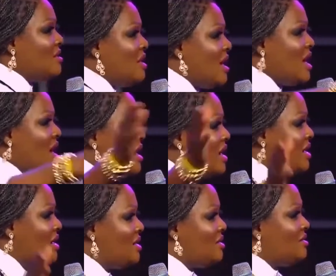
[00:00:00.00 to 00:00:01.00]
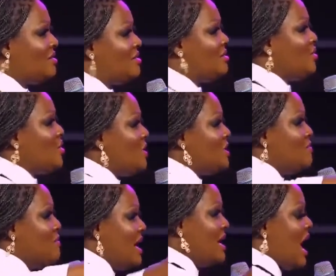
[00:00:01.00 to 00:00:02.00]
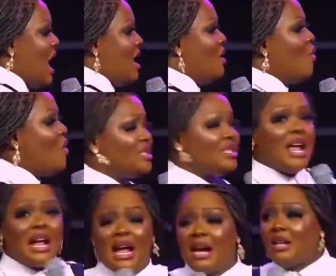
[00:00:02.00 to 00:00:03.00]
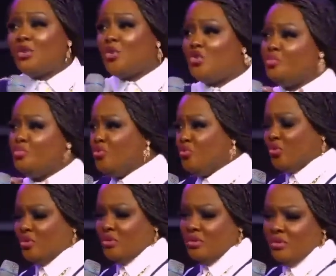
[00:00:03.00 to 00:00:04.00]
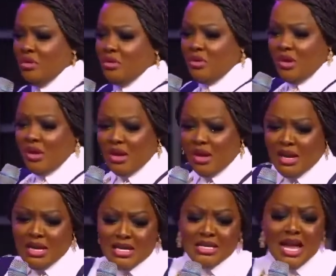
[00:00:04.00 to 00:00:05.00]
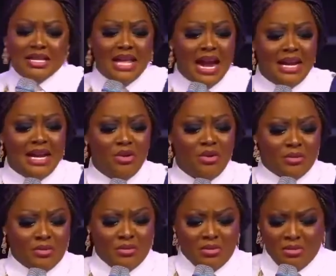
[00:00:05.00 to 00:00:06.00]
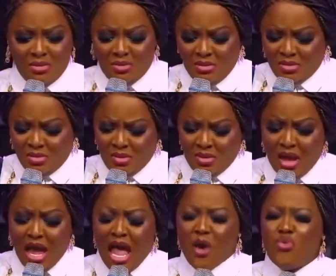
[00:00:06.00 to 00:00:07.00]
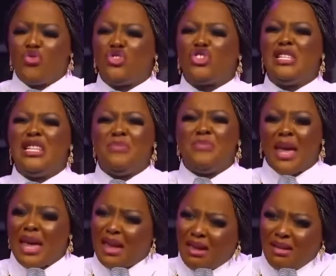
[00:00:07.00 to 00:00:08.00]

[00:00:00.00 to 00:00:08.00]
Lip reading: John Hagin, Joyce Meyer. Once I carried those books, it's like Tyler, no. I will sleep,